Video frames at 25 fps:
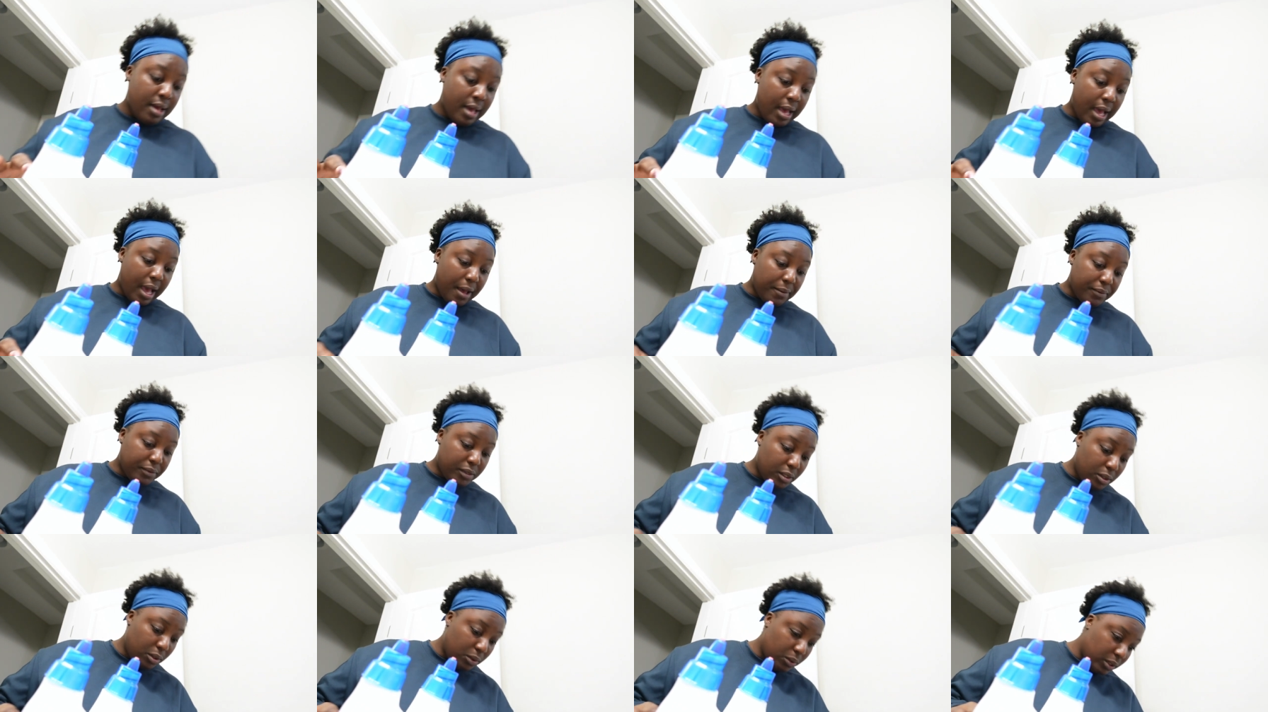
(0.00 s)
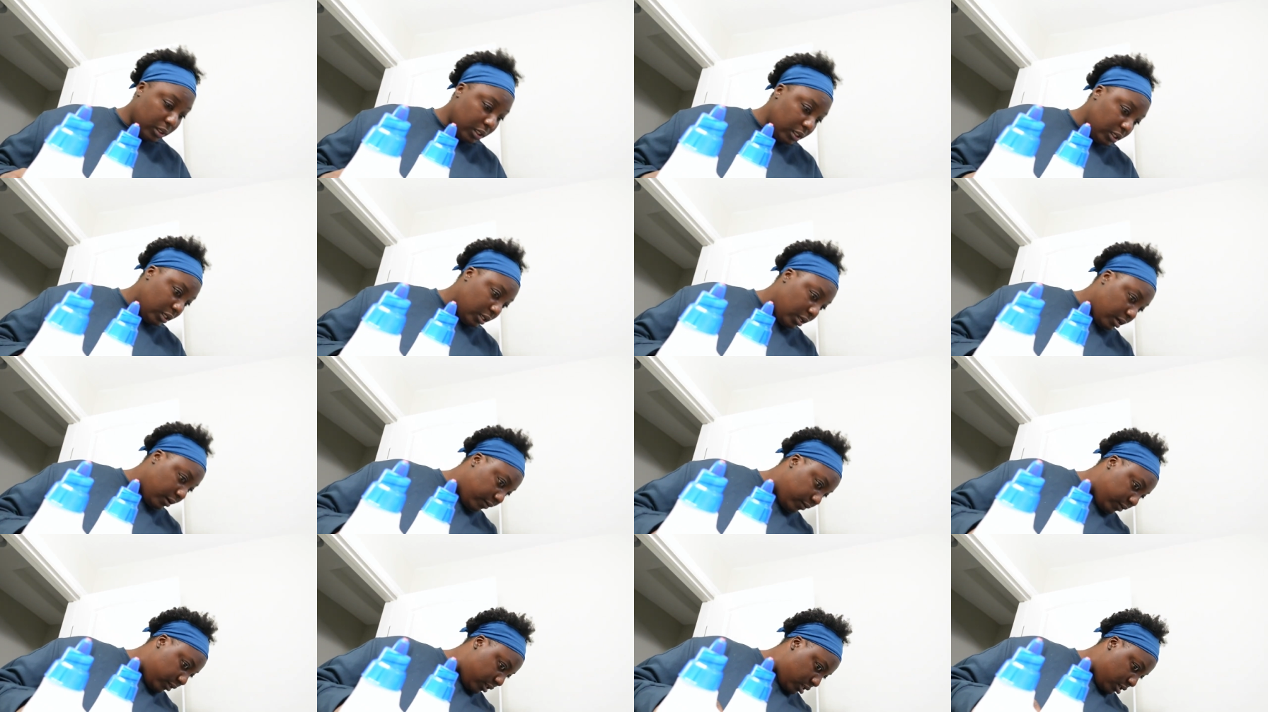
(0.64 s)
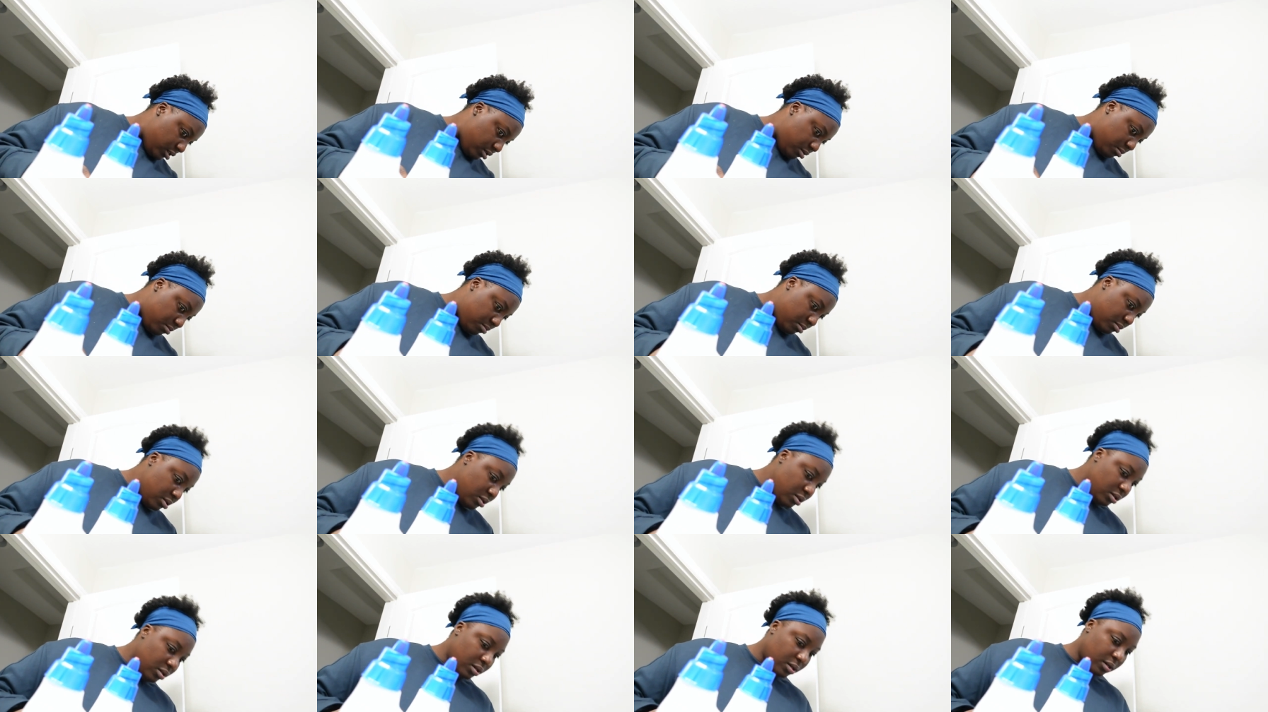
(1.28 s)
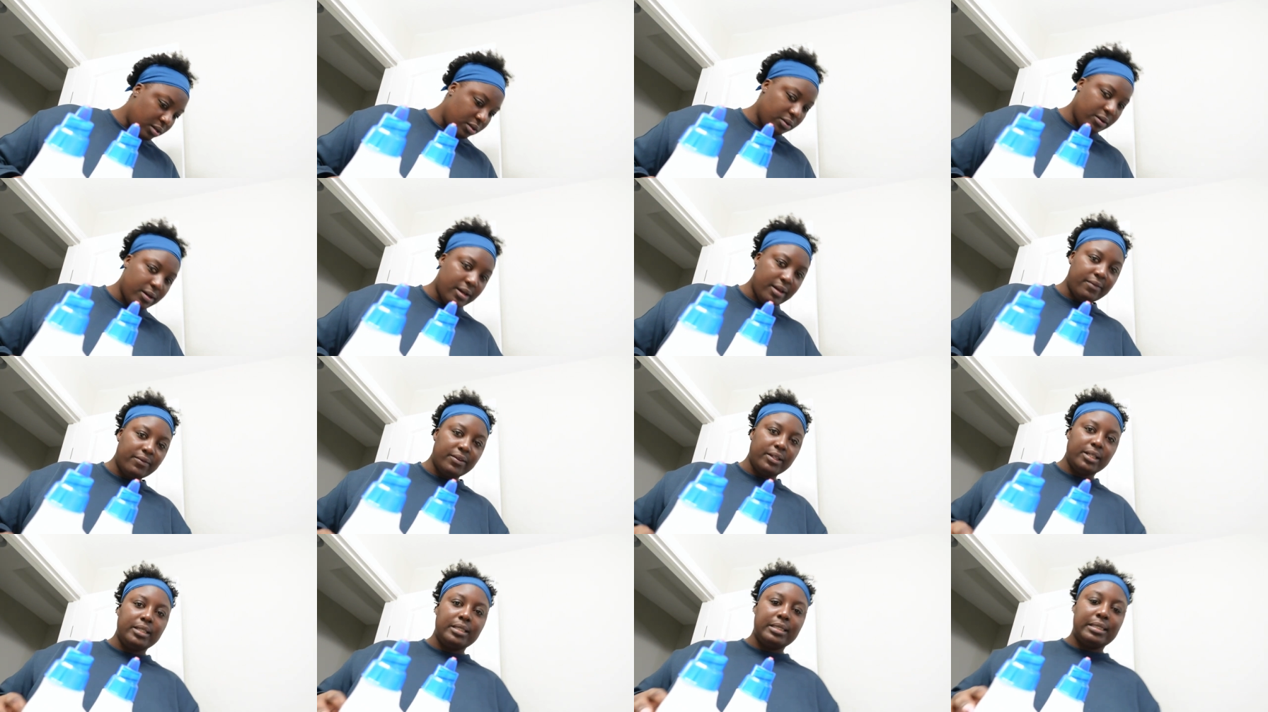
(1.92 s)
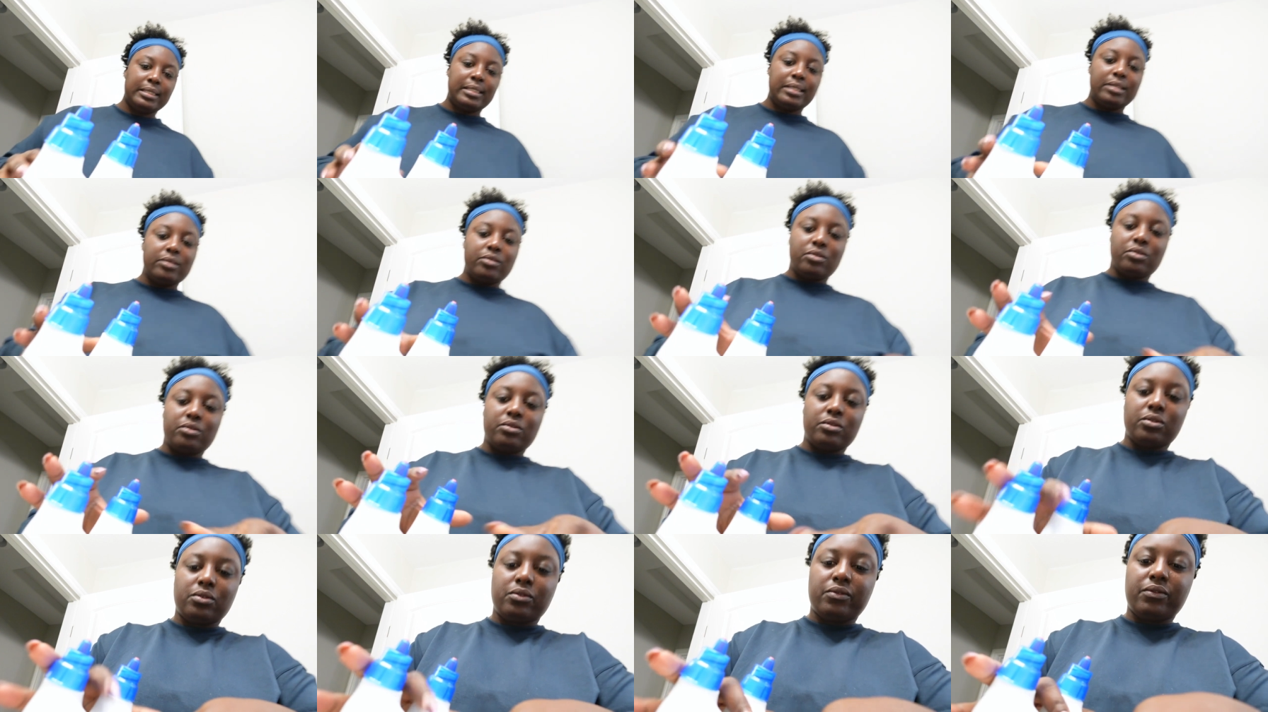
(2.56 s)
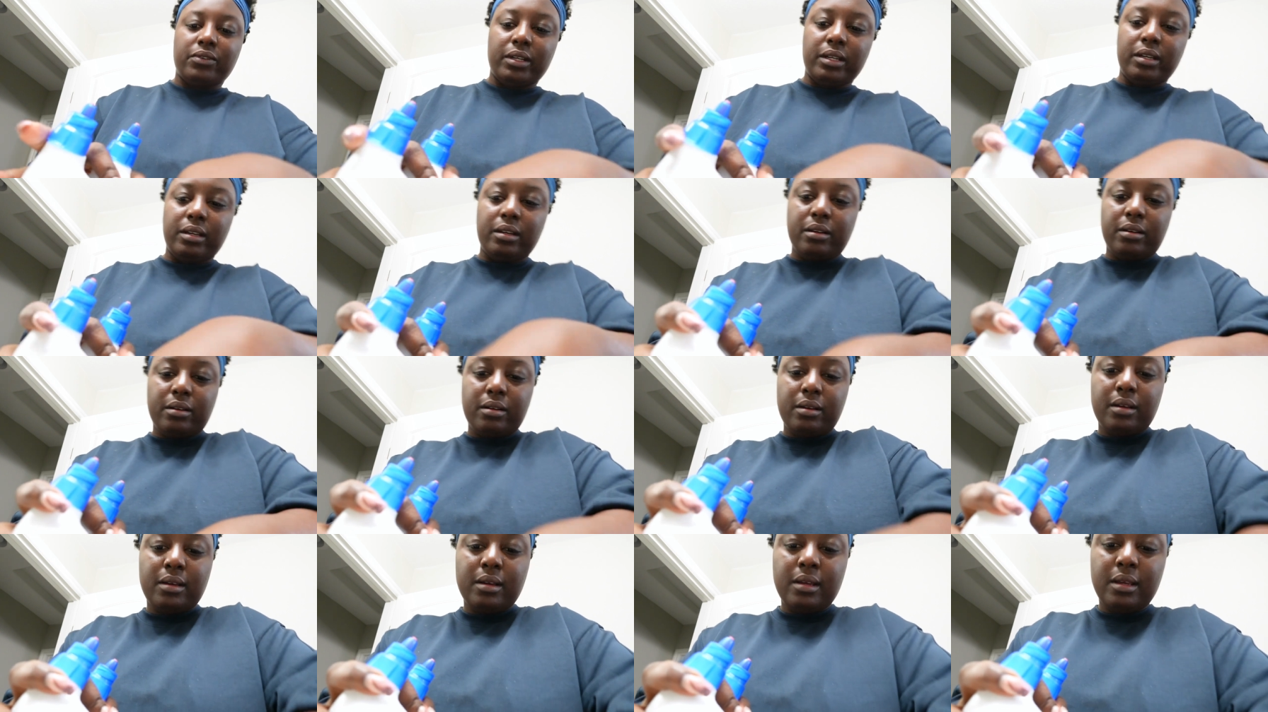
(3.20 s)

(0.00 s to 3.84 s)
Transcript: Absolutely love them. I don't have any scissors over here.